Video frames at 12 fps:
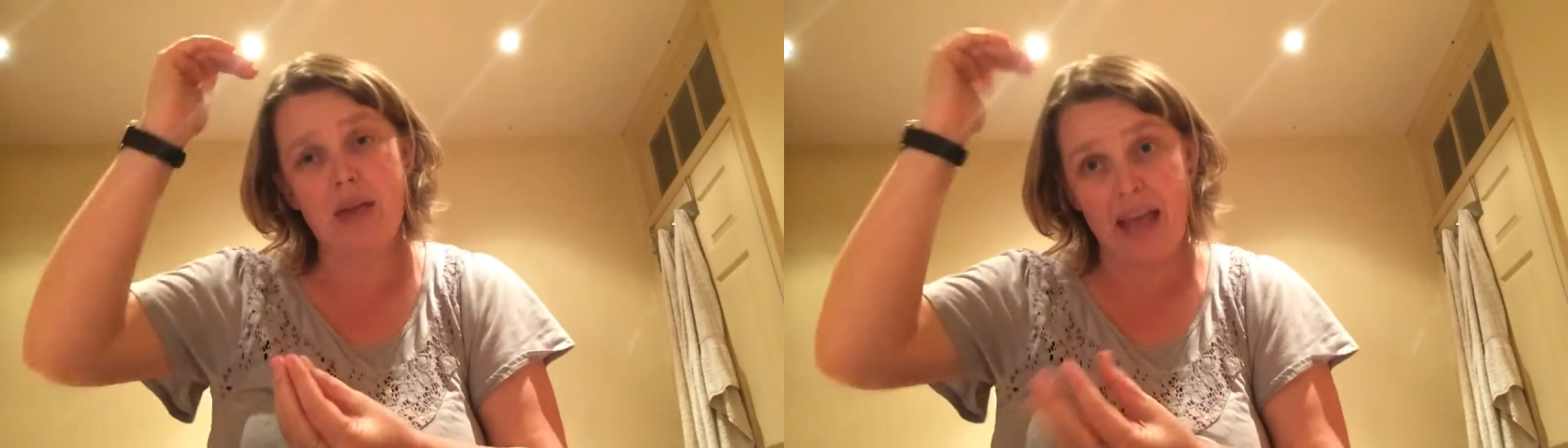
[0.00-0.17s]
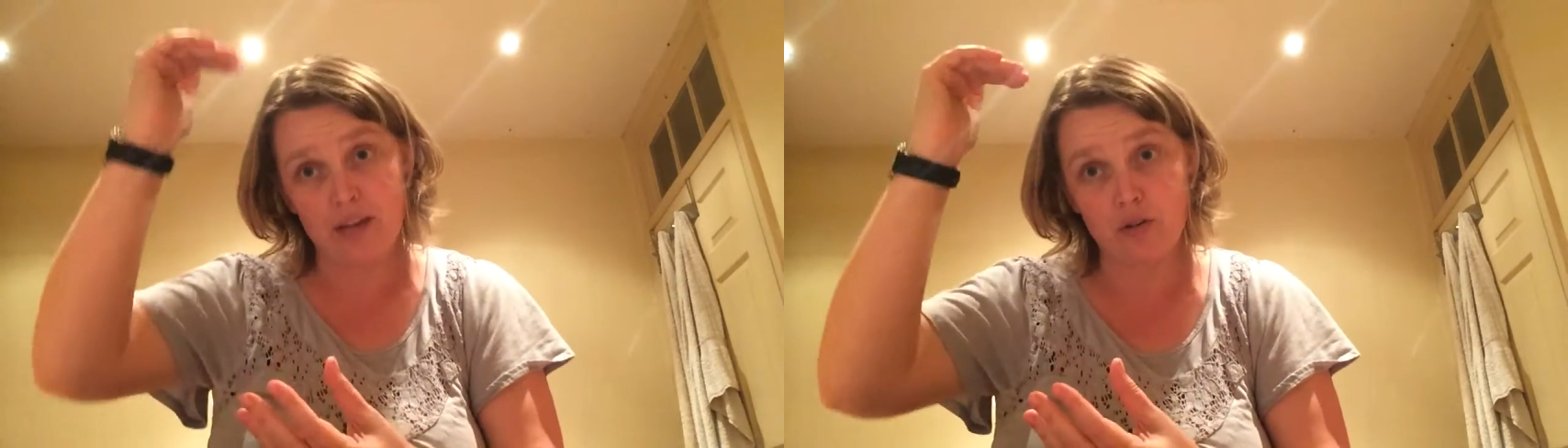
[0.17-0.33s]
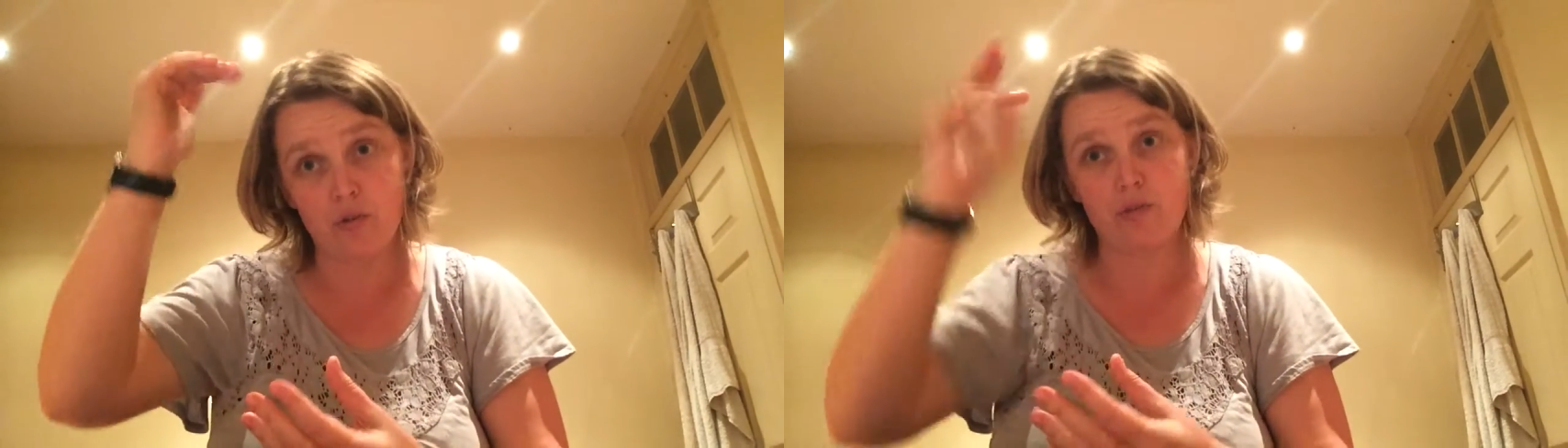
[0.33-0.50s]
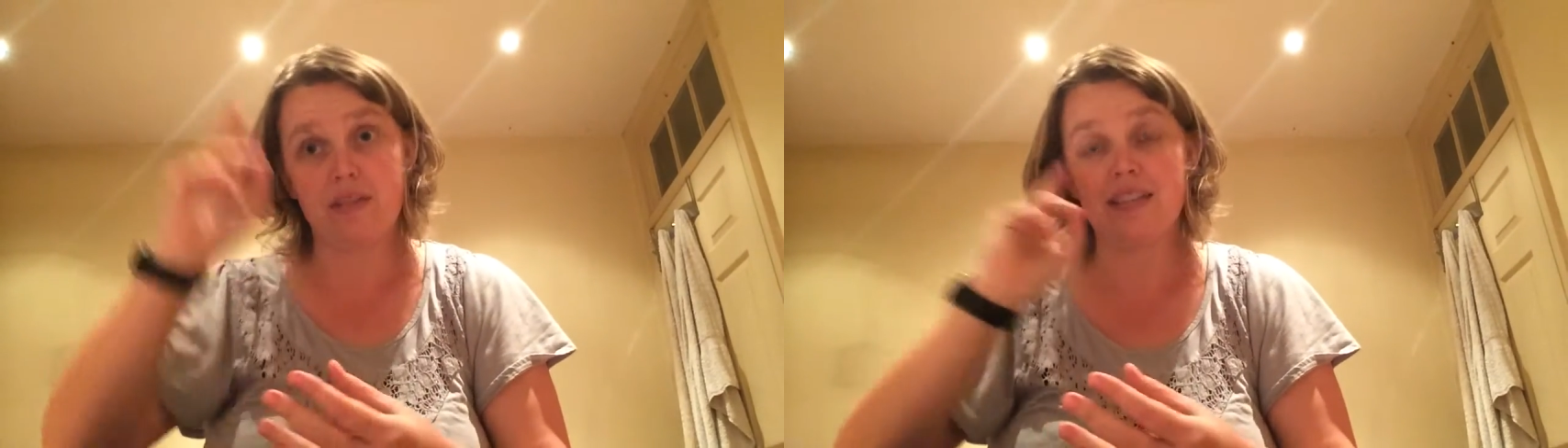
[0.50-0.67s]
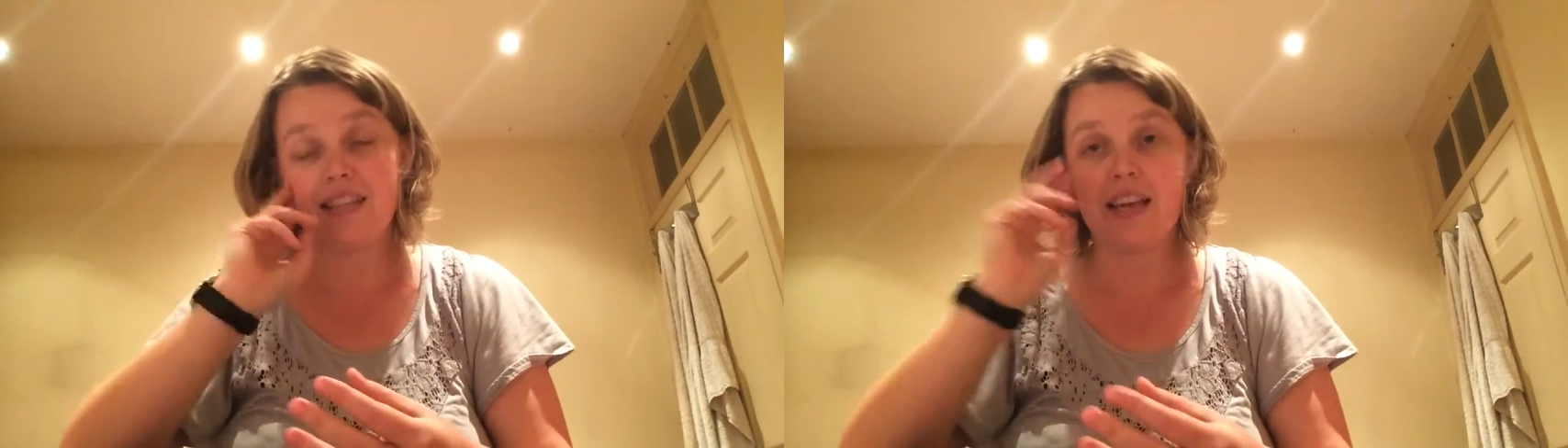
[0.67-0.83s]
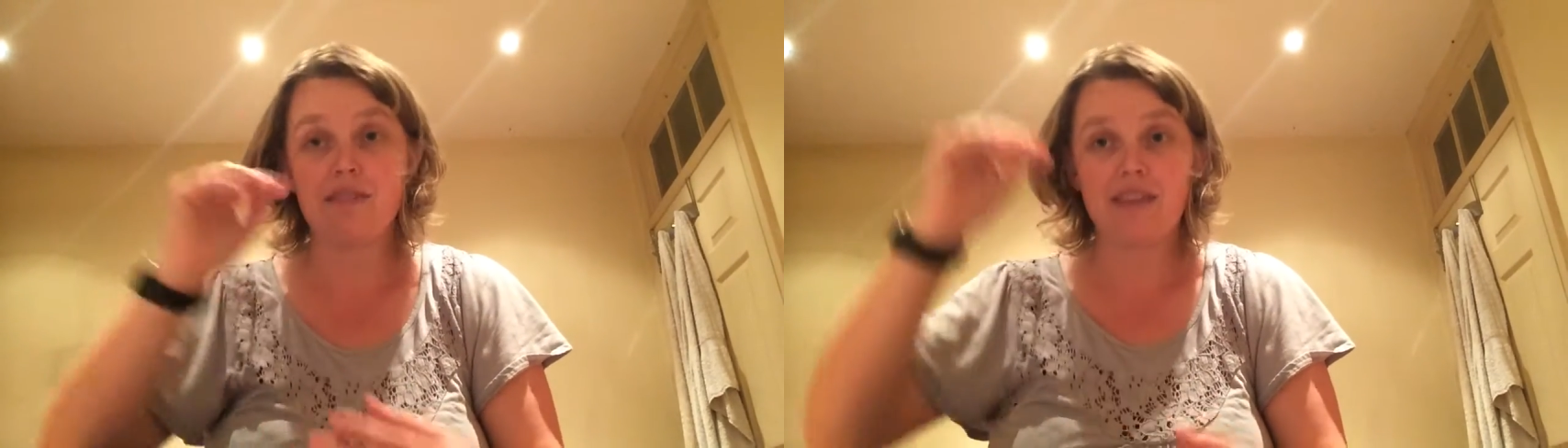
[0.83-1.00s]
adults,
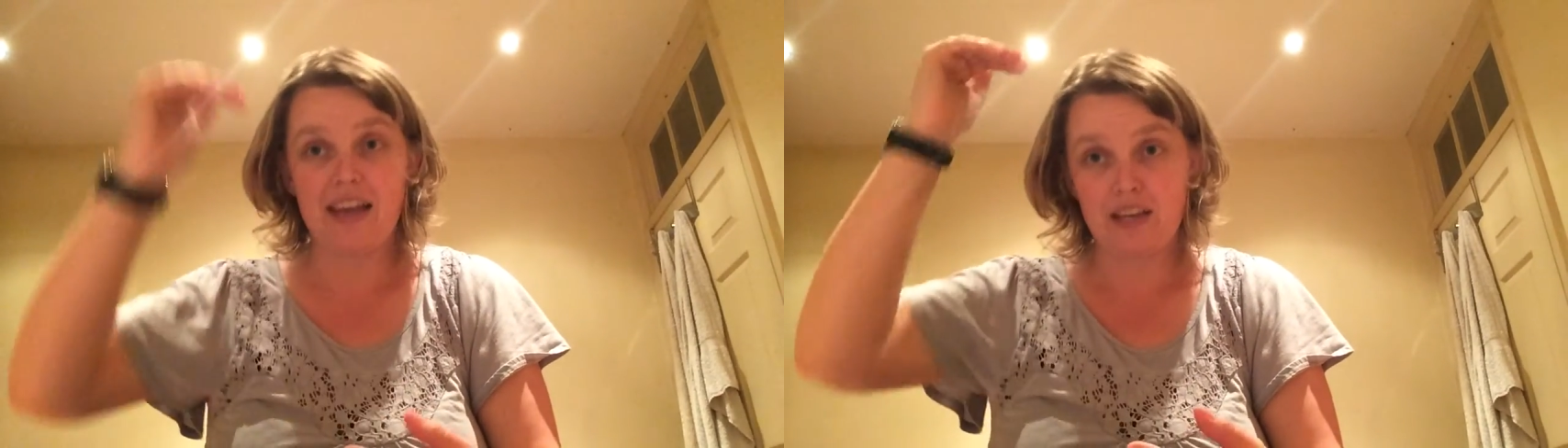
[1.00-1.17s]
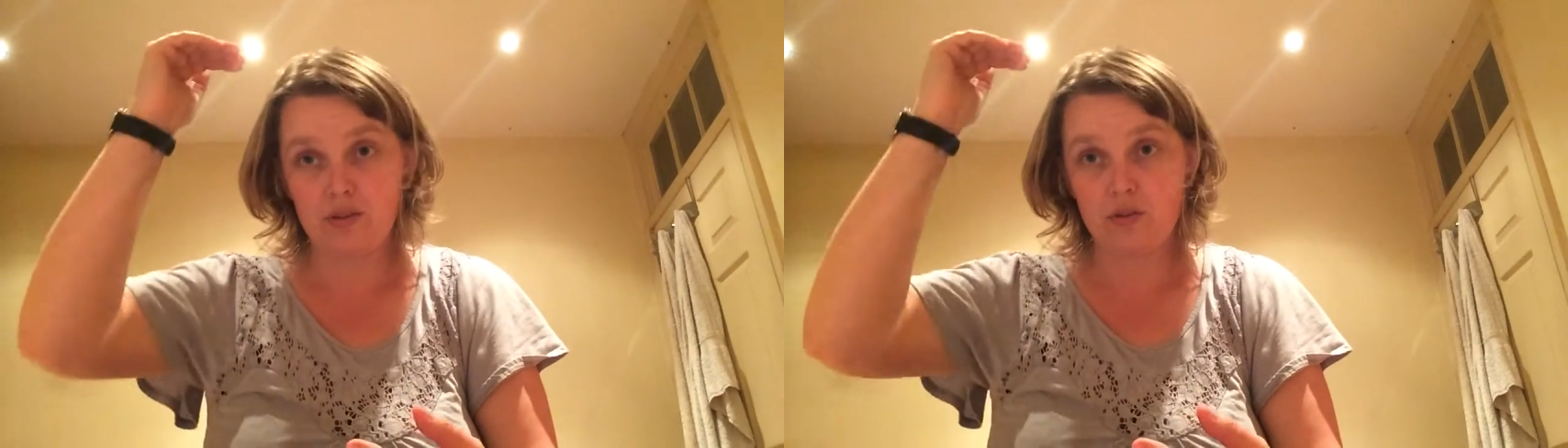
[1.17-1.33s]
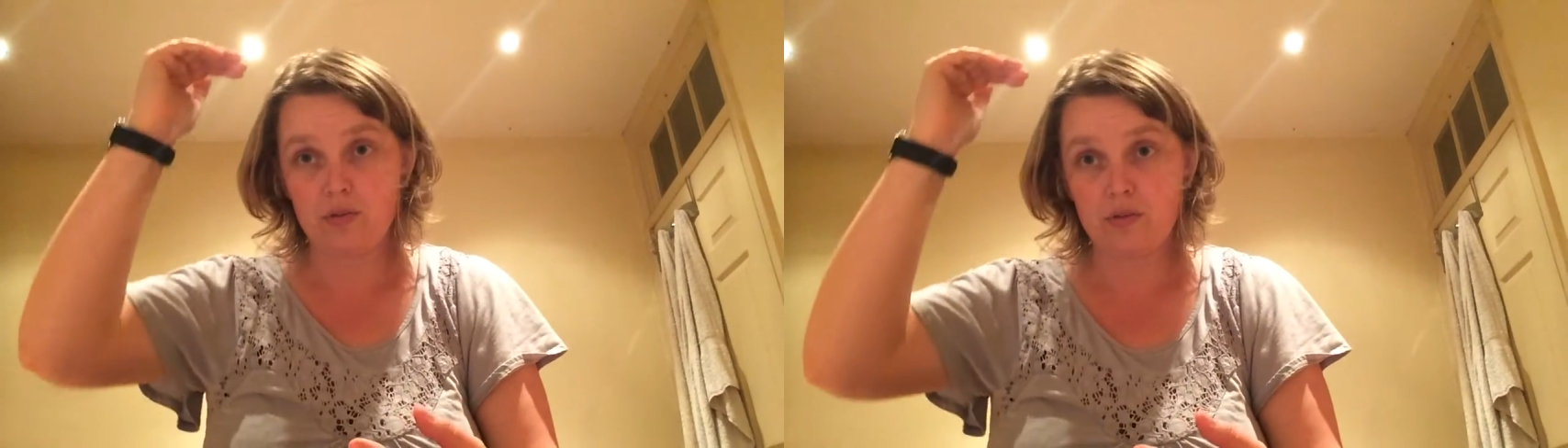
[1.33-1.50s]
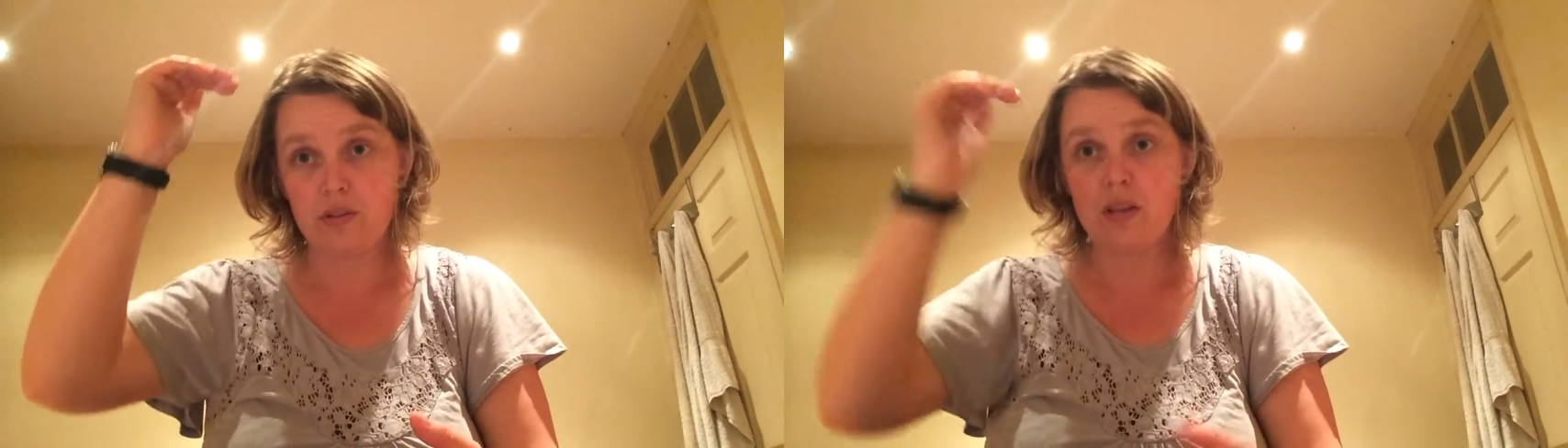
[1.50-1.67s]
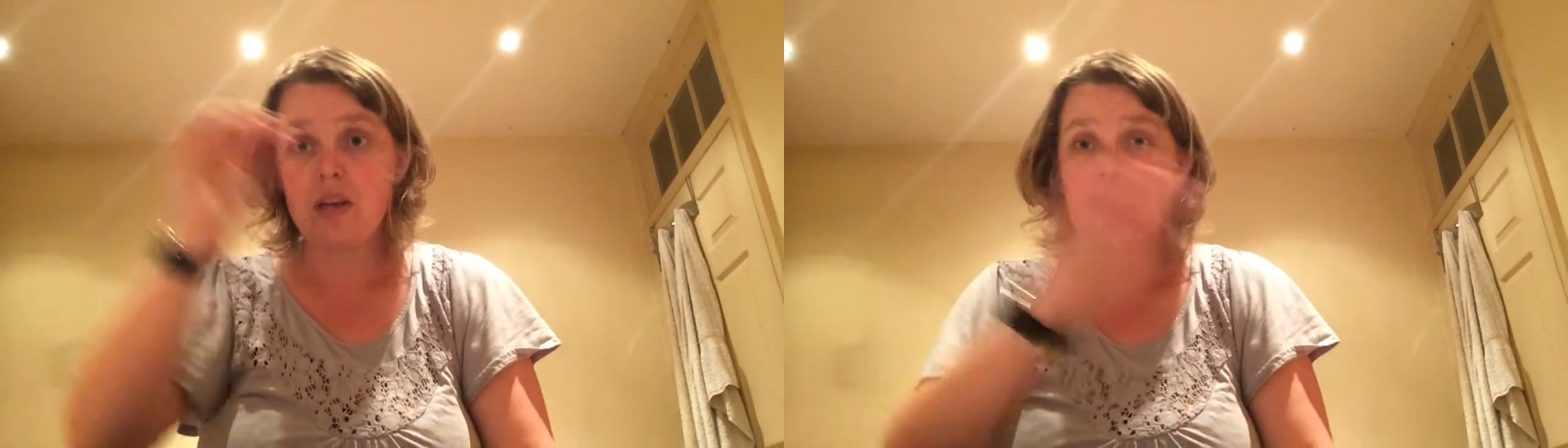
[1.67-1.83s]
deaf adults.